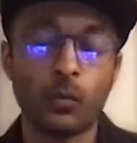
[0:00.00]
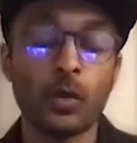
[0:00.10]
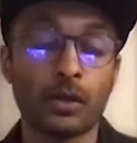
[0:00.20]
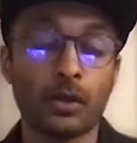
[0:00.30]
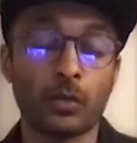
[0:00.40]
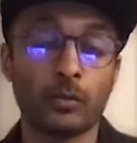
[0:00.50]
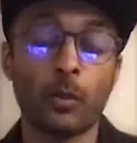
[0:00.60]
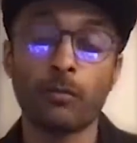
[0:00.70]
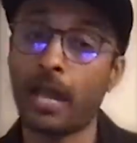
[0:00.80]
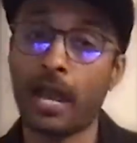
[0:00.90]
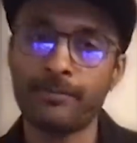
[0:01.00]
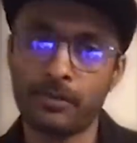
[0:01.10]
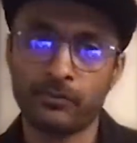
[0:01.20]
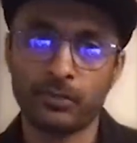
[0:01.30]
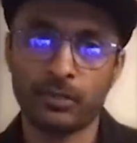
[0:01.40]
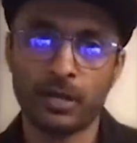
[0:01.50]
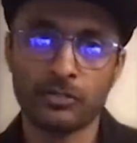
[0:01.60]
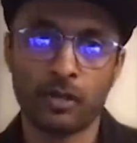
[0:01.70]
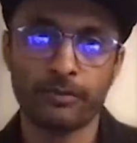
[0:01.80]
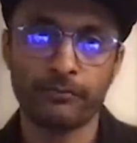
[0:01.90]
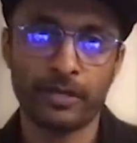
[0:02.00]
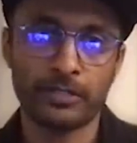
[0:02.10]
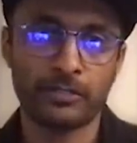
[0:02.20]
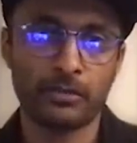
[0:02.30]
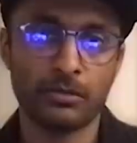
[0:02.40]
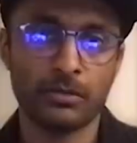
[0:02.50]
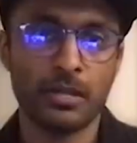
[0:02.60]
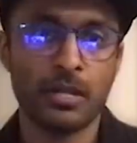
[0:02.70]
work on a mobile app for our Shopify store.